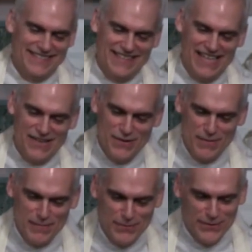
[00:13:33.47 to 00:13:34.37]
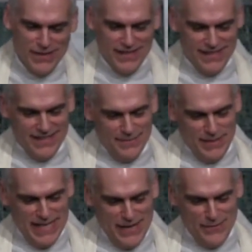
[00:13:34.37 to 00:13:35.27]
I remember, uh, I
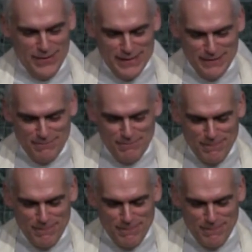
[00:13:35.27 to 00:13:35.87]
mean, I was a